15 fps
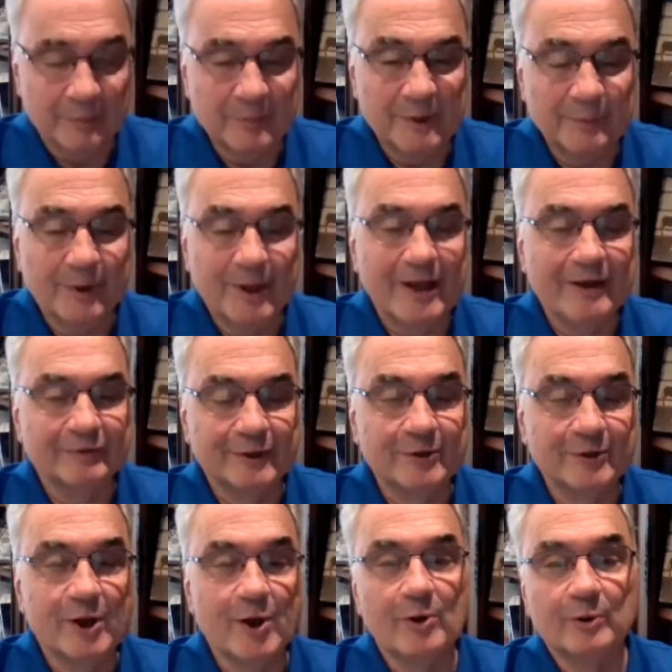but people have to
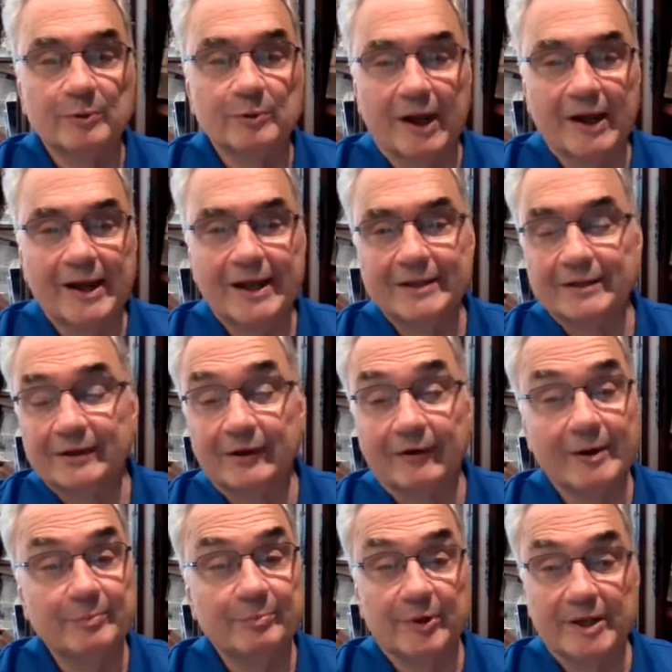know. And I had the
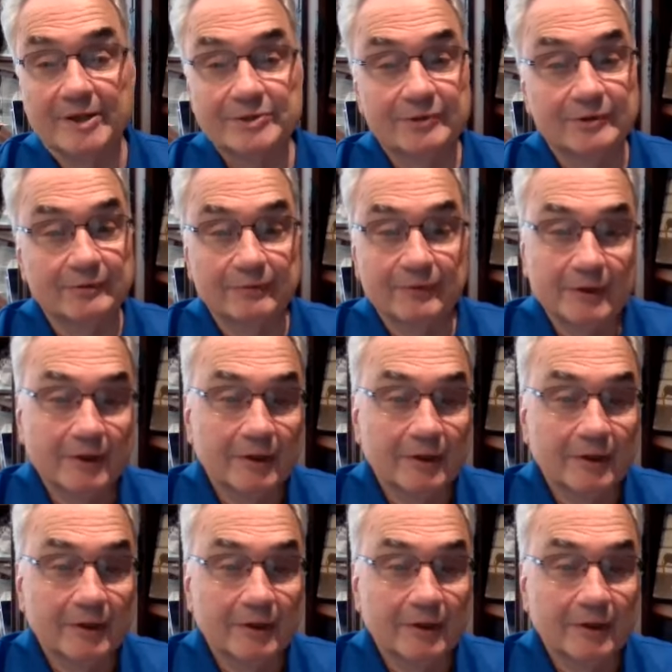great pleasure of